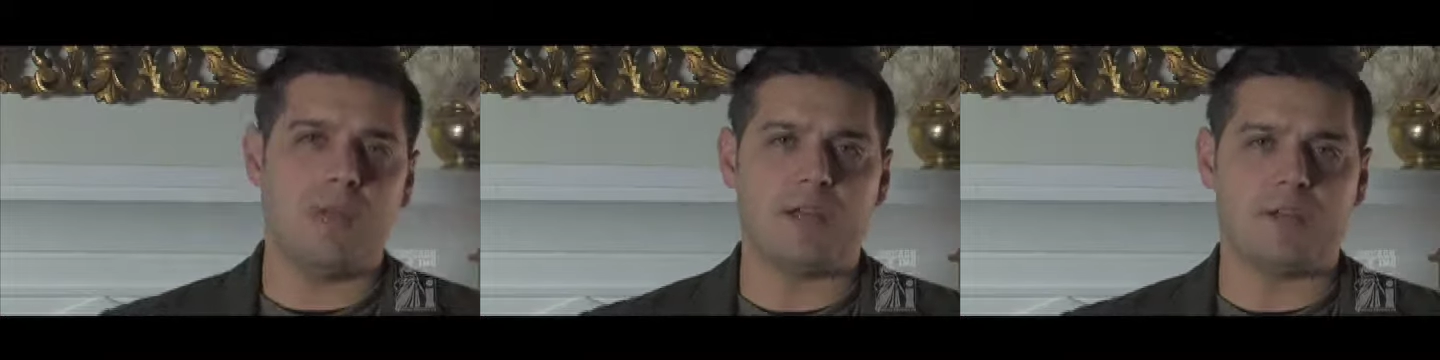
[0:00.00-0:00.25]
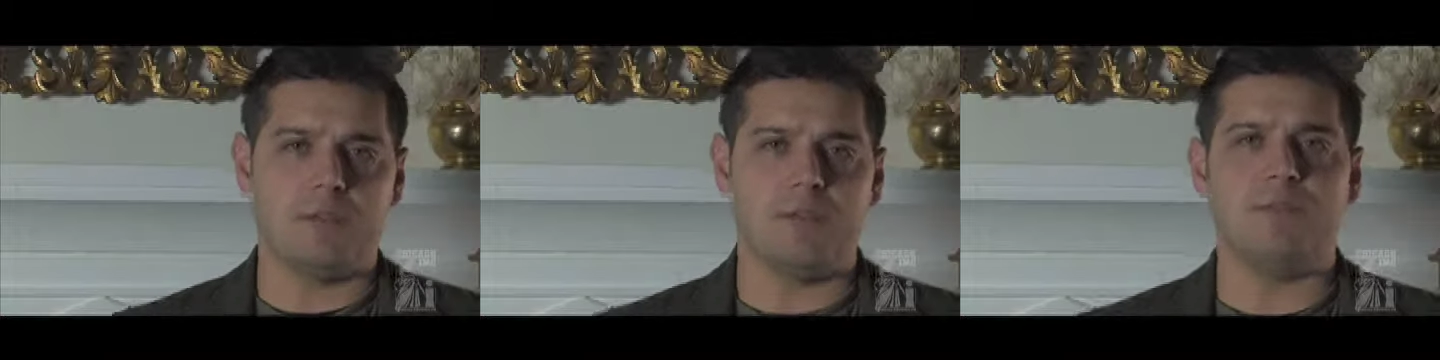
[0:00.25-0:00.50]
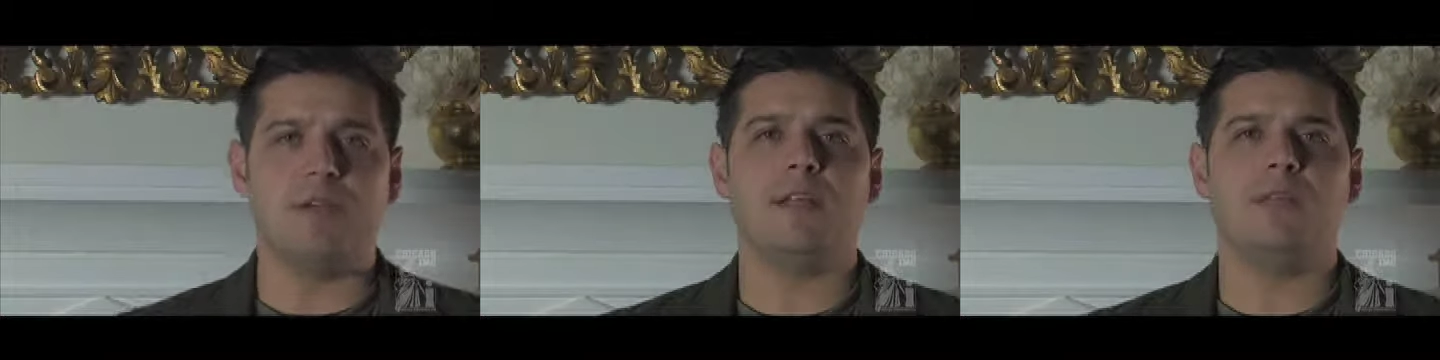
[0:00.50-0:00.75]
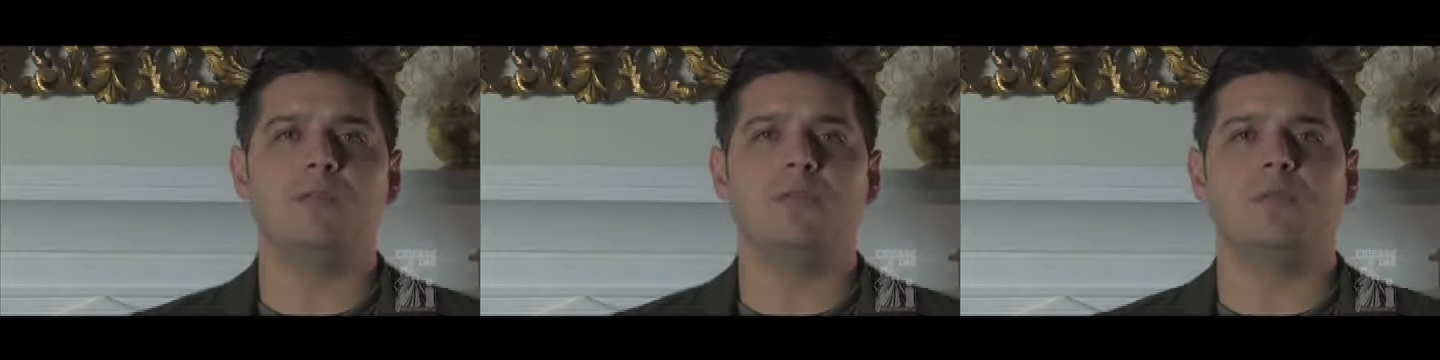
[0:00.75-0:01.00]
national
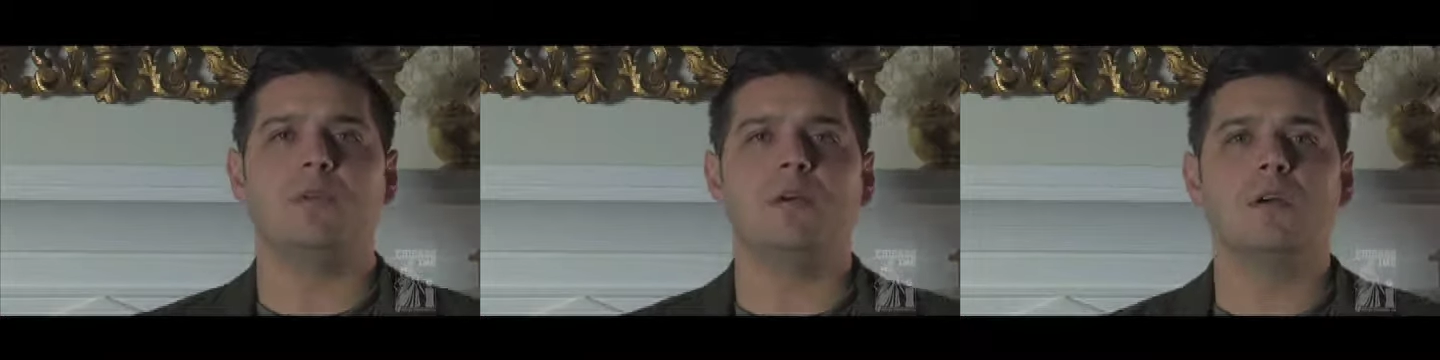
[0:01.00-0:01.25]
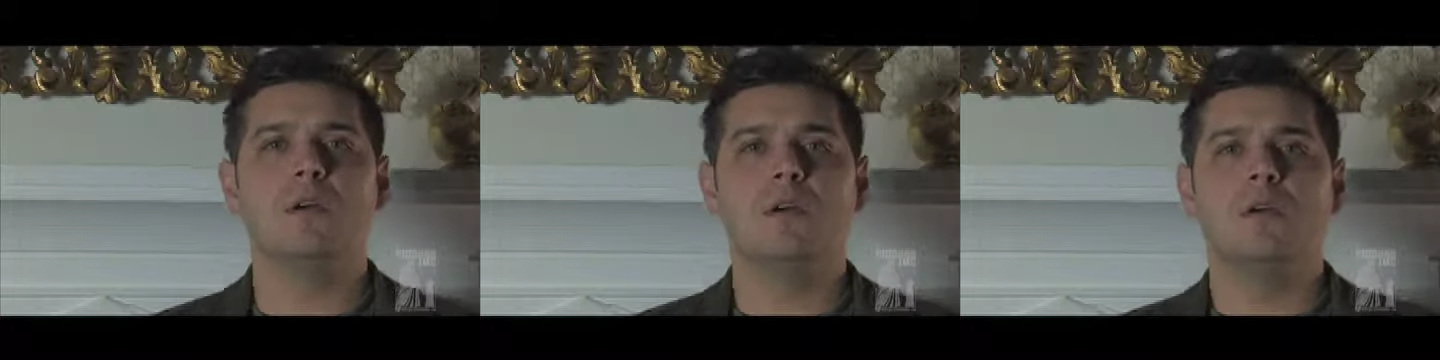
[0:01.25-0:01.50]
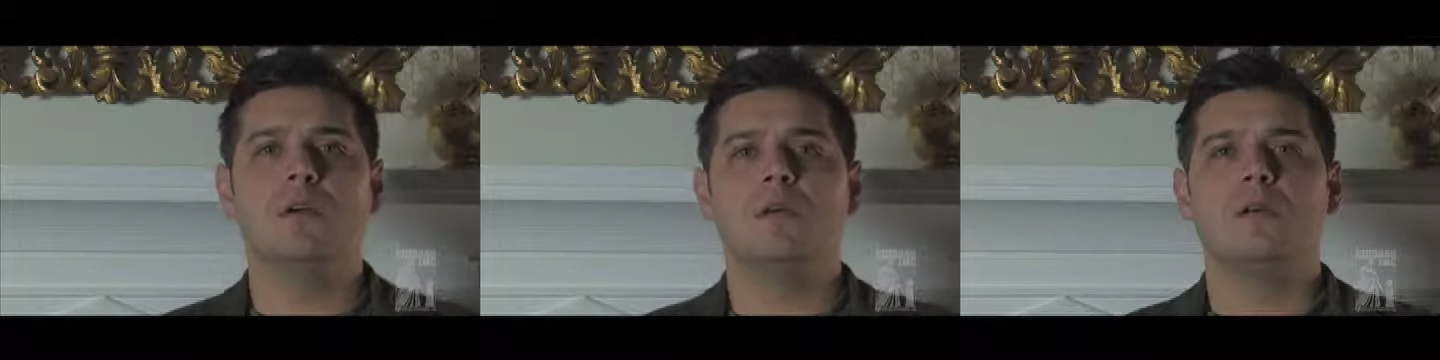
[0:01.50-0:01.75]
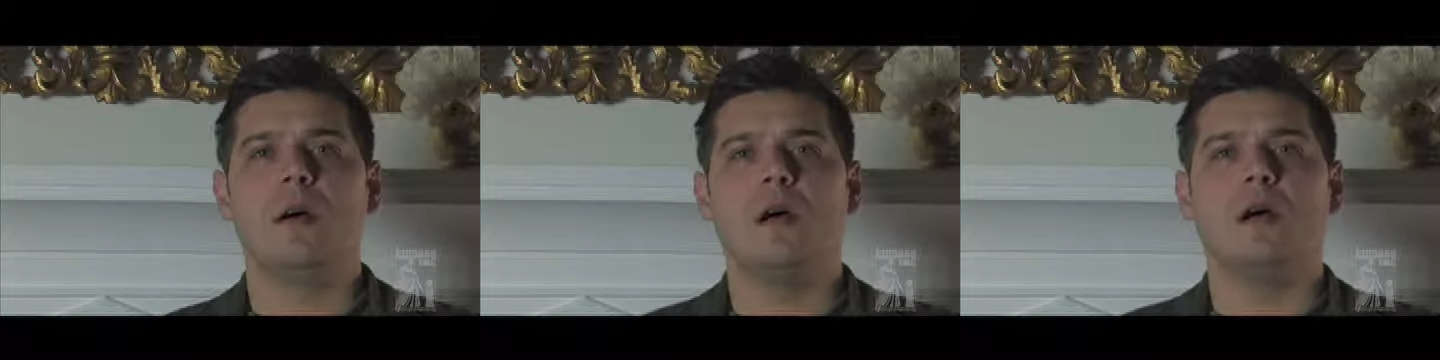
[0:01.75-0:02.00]
defense or
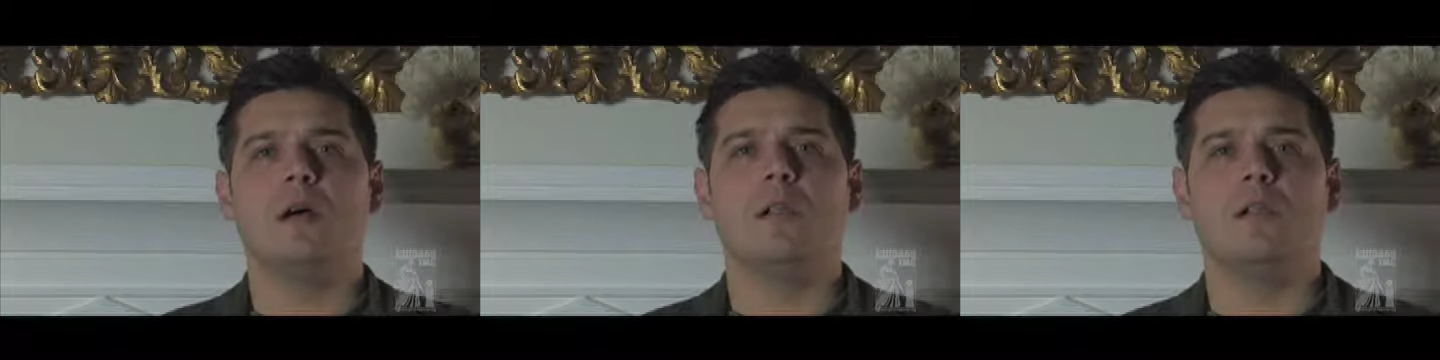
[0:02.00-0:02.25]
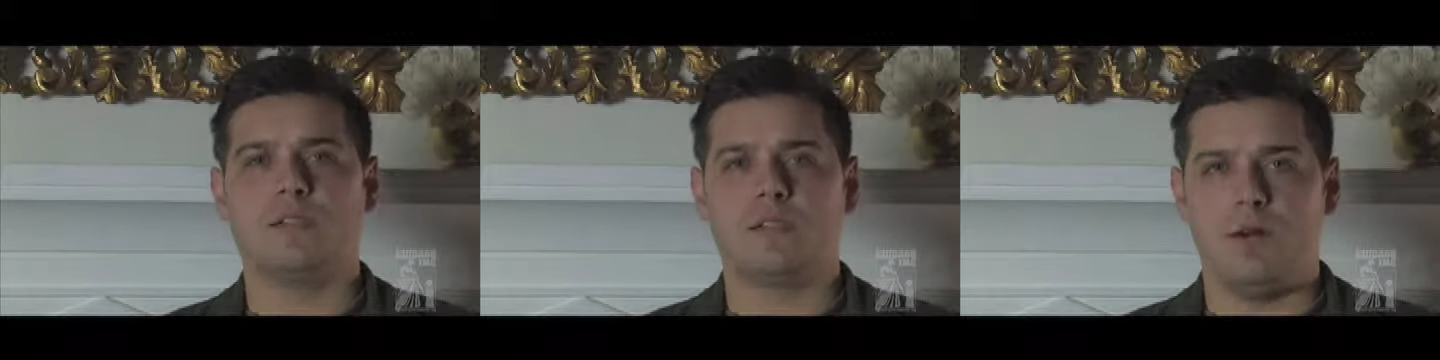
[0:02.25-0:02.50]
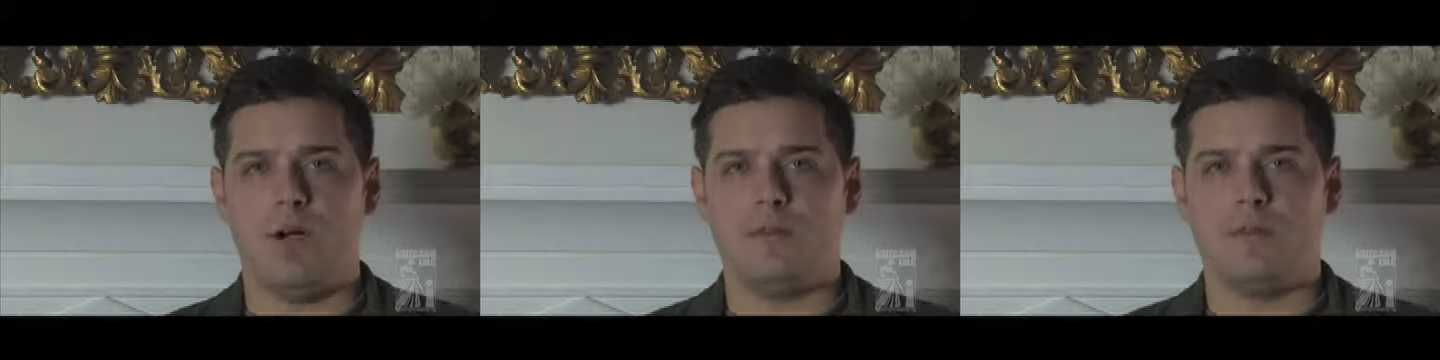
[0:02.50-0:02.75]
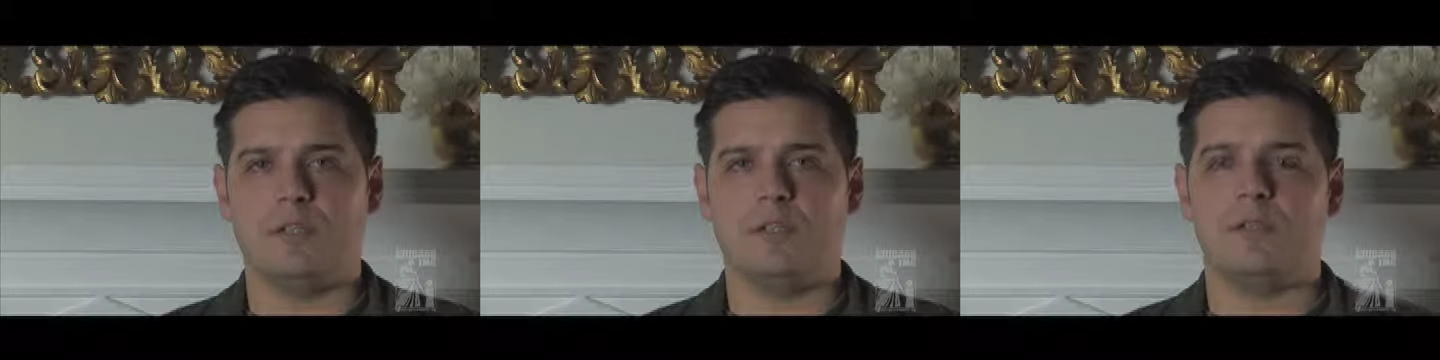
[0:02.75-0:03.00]
uh, elected
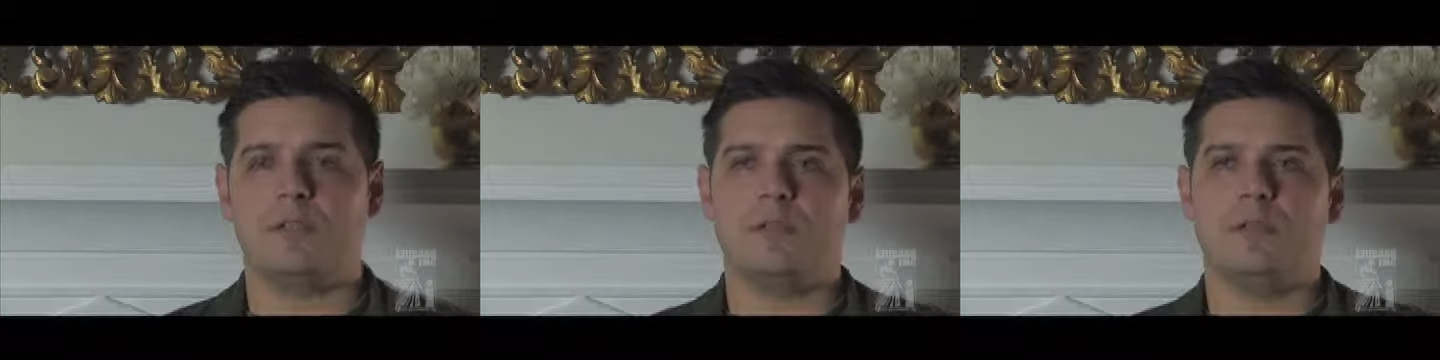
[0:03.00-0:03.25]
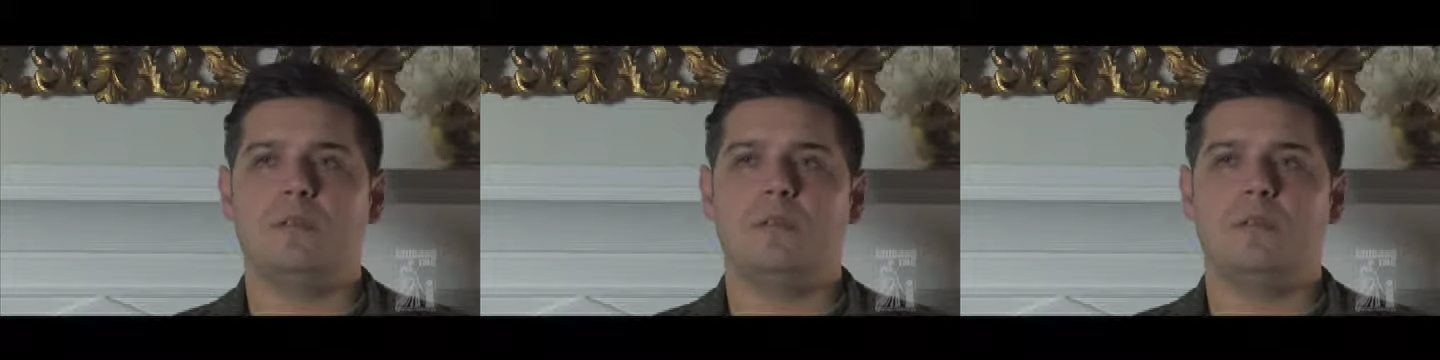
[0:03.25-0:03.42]
office,